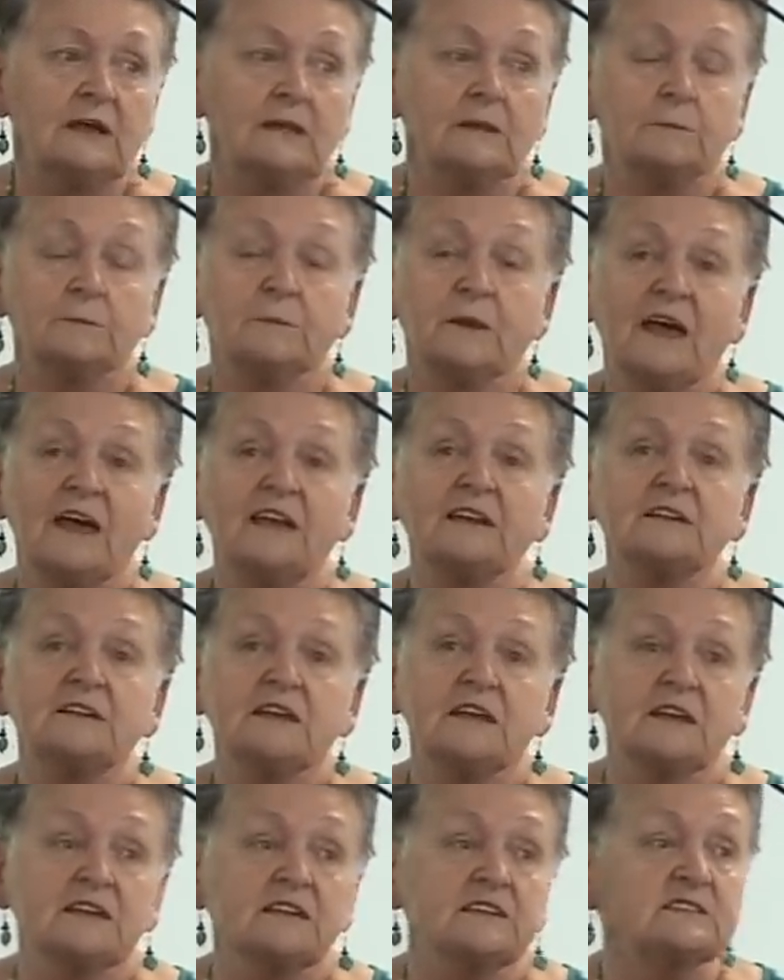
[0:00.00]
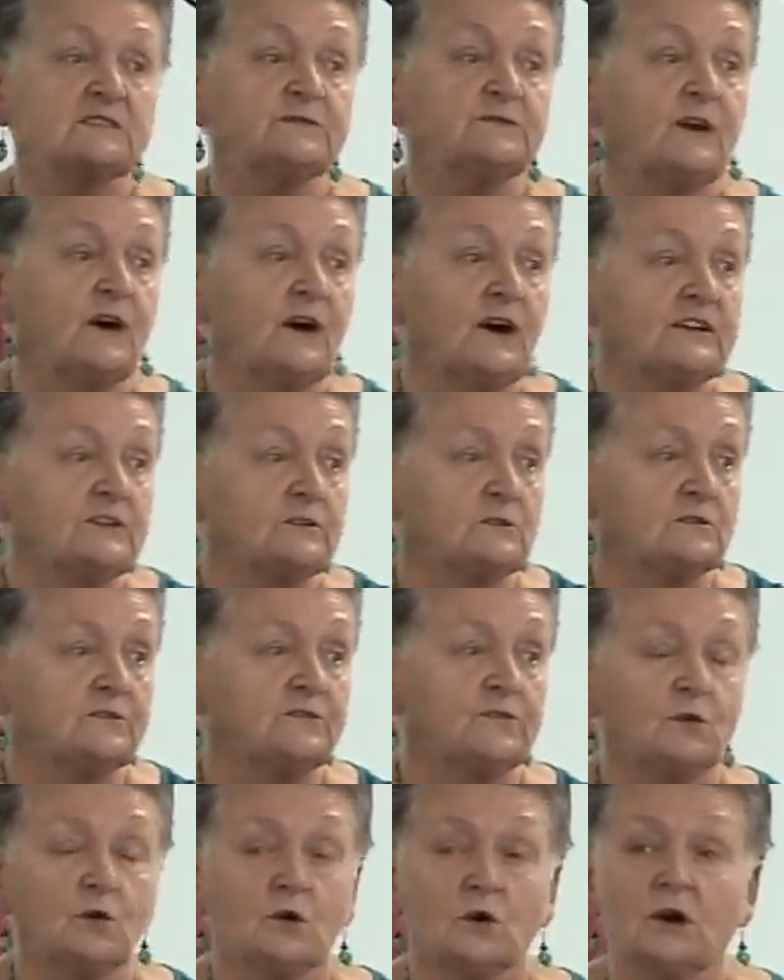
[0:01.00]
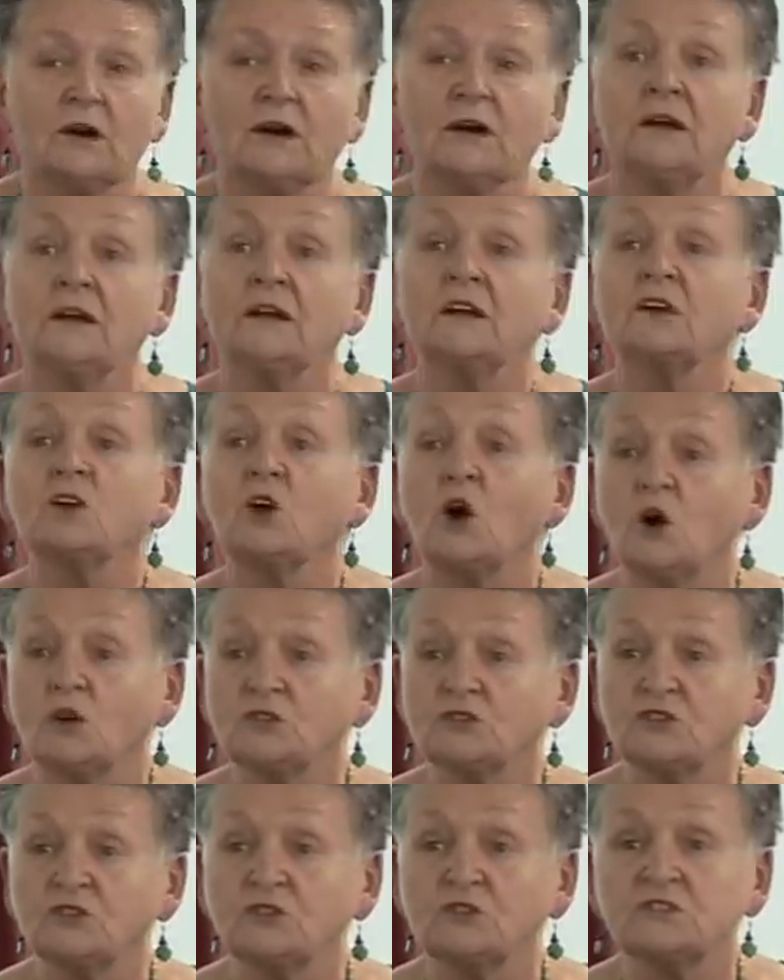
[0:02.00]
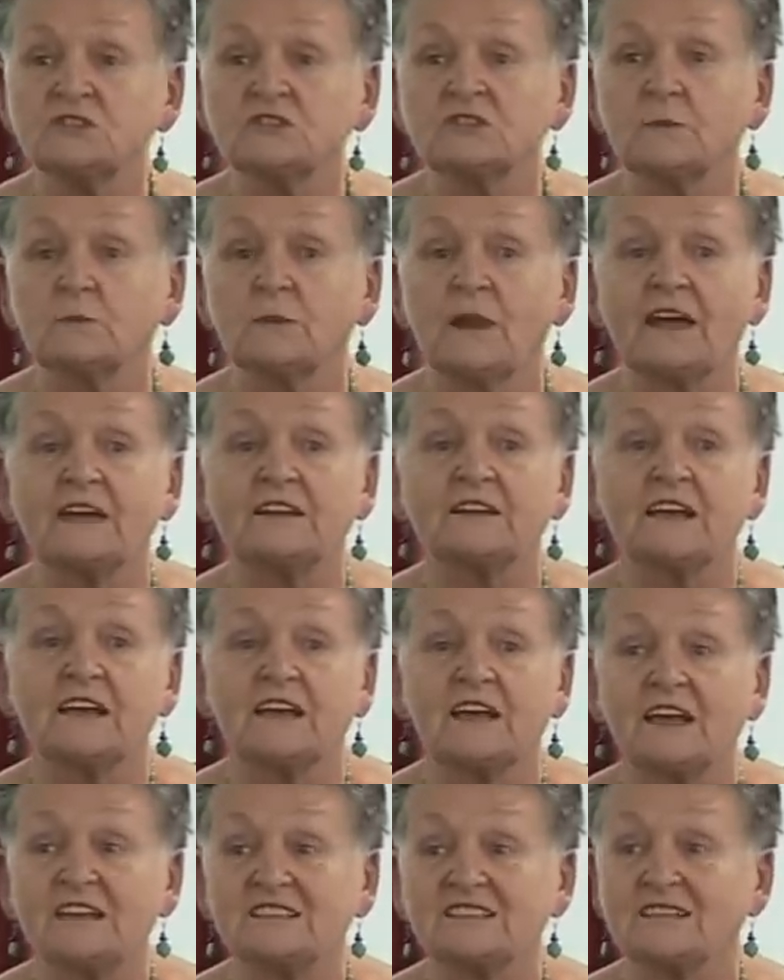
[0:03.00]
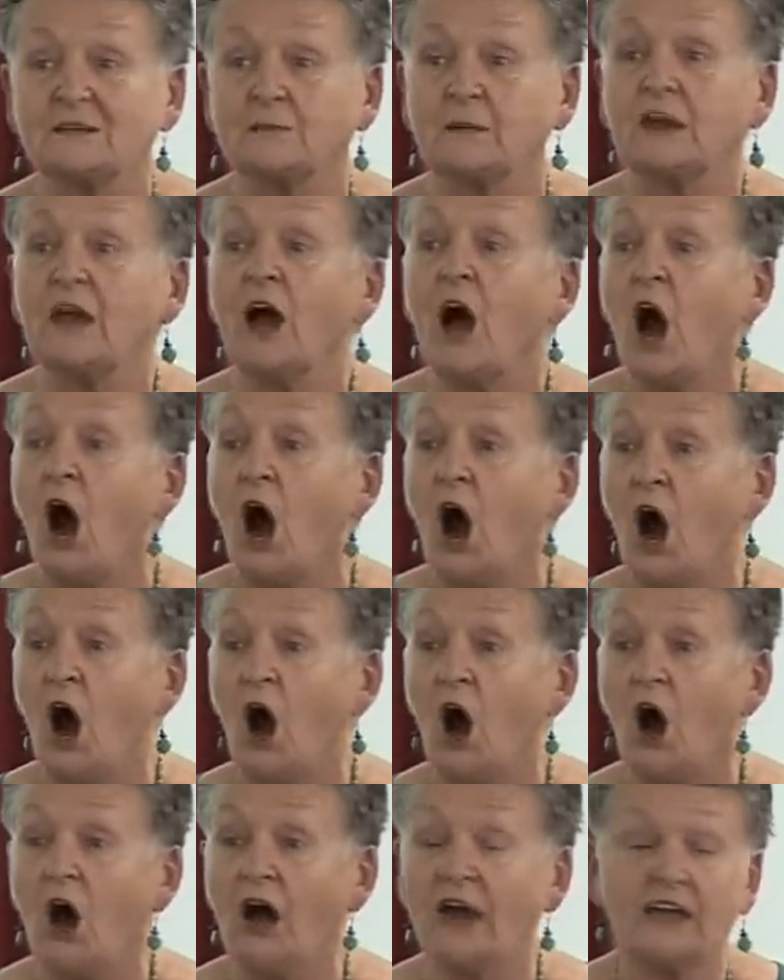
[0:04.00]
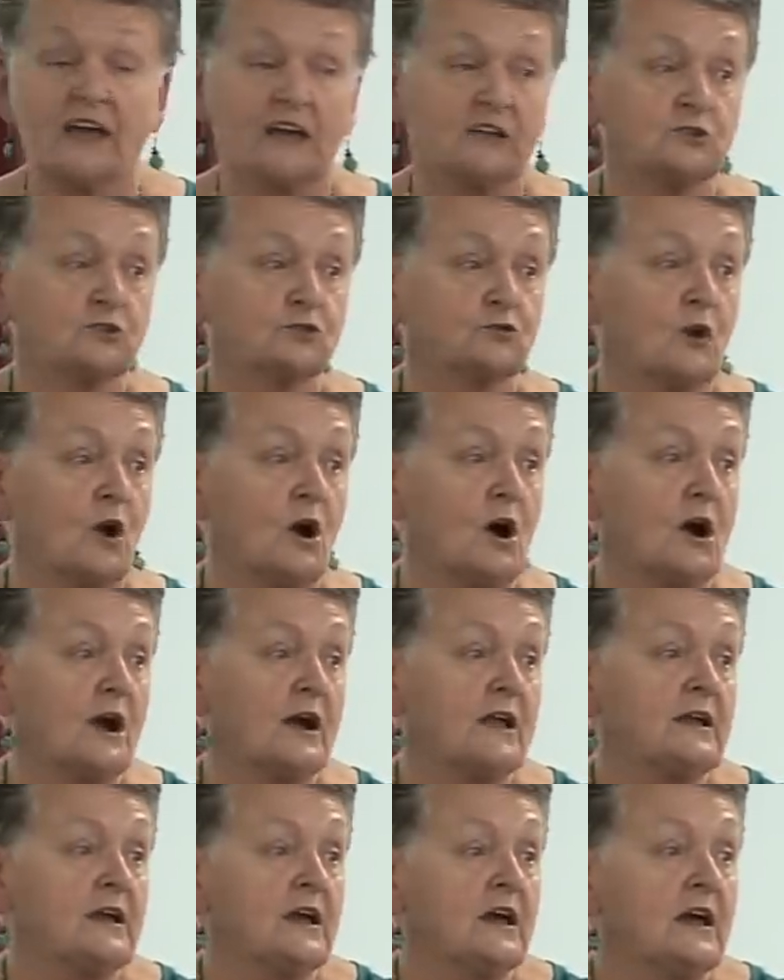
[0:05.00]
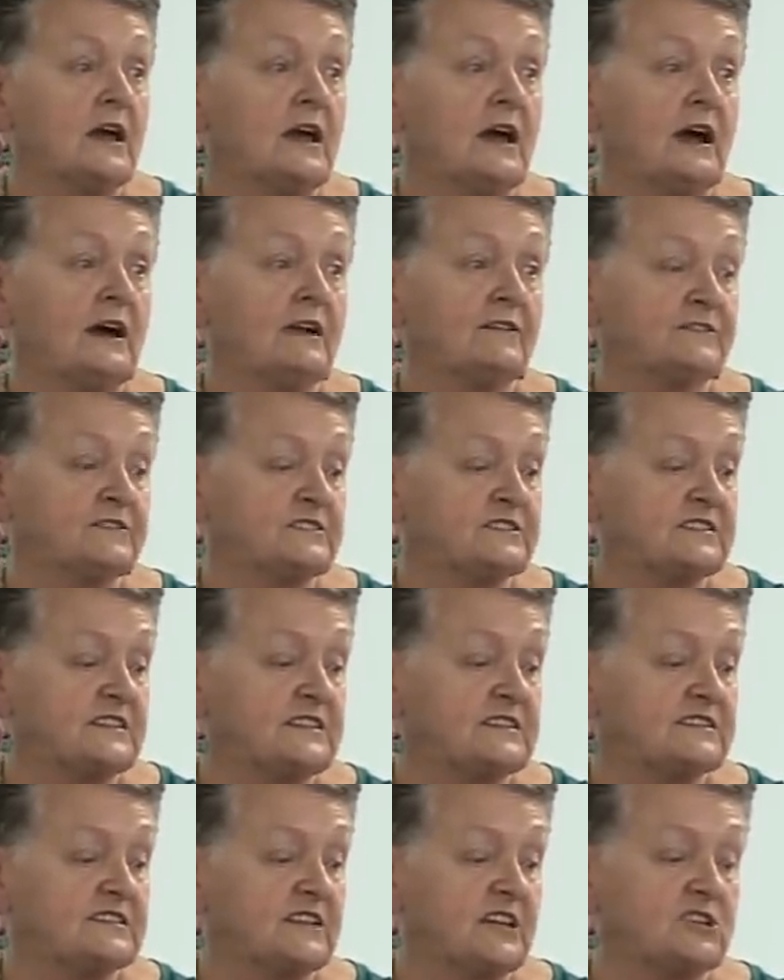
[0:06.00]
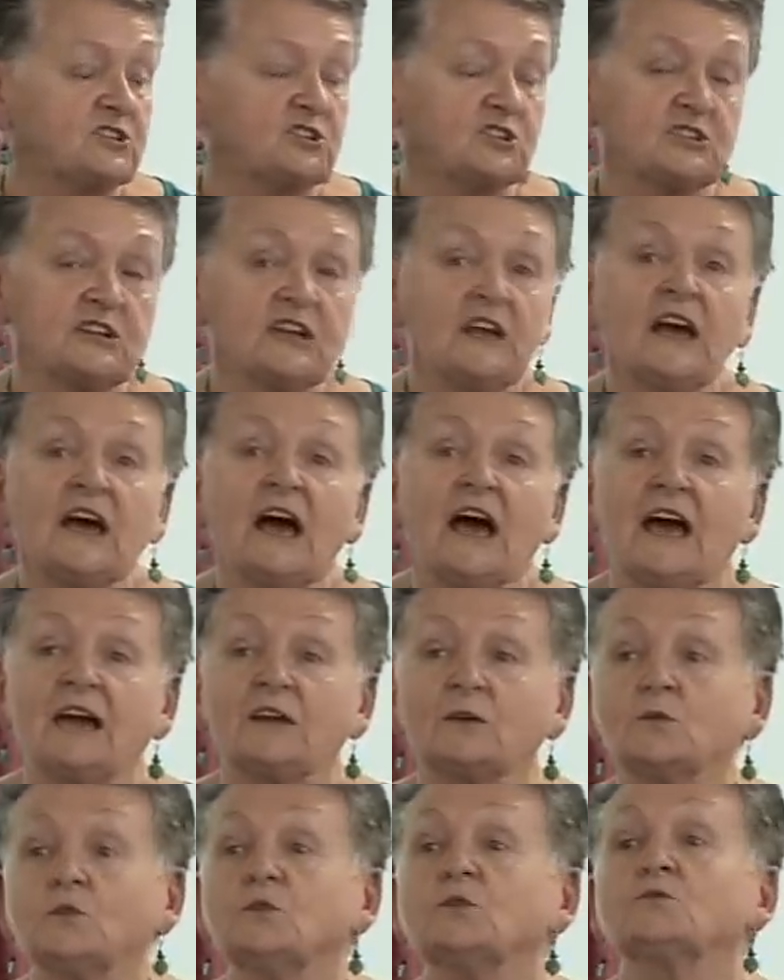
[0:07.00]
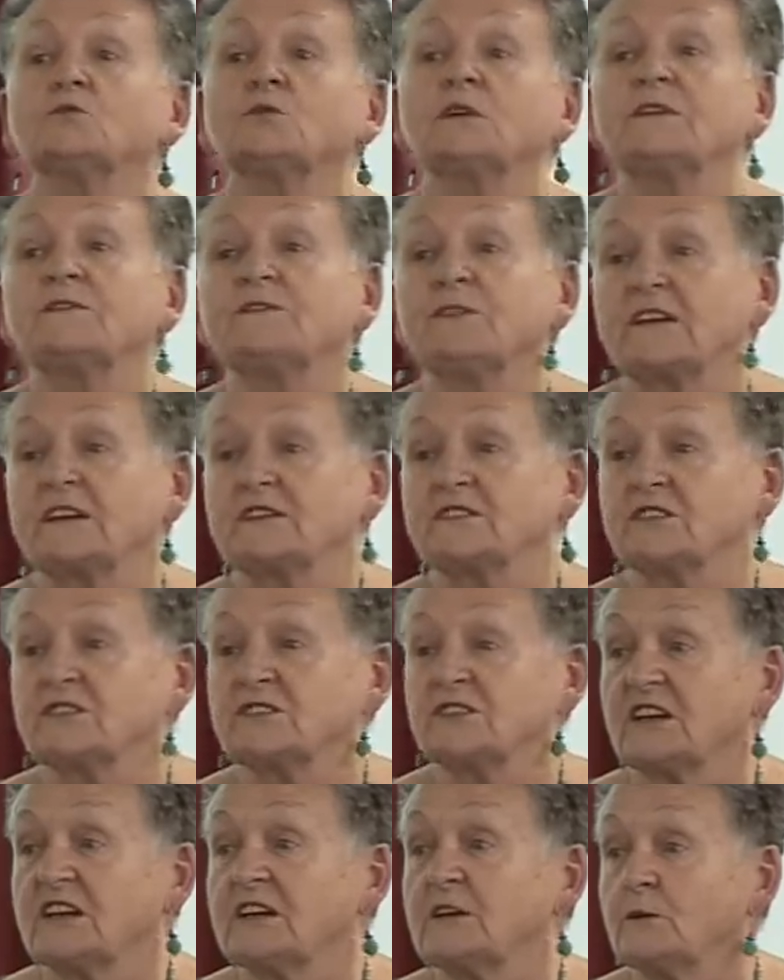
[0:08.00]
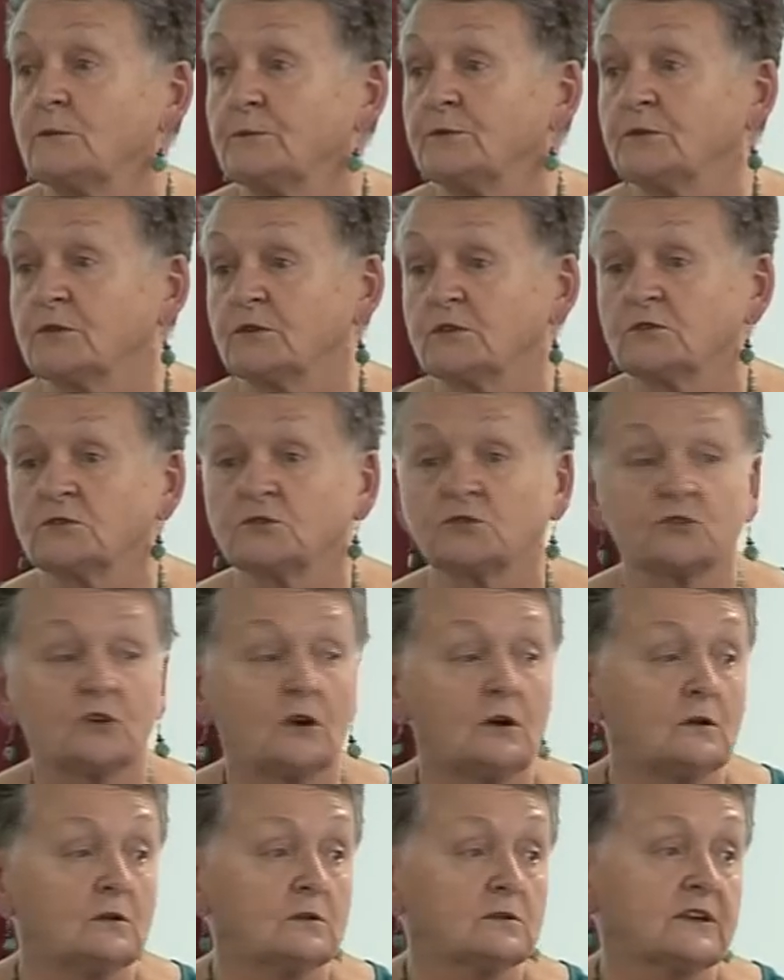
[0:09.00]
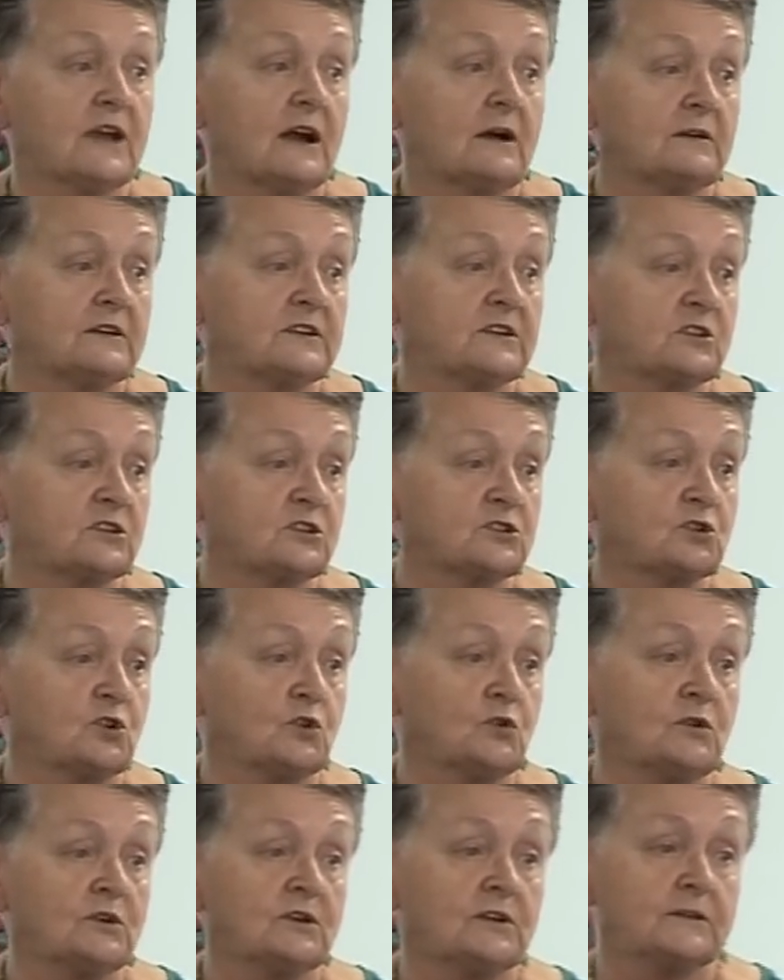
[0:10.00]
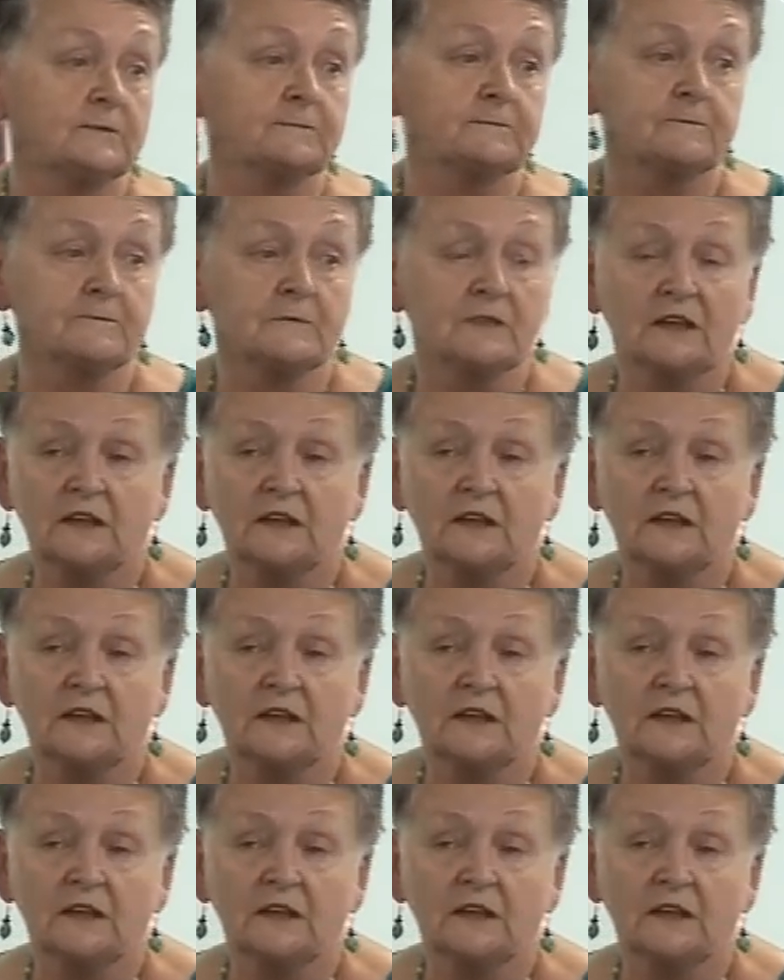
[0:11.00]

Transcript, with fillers: And the bladder neck is vital for continence. The bladder neck has to be high and dry uh, for sensation and all the reflexes that help you control going to the toilet.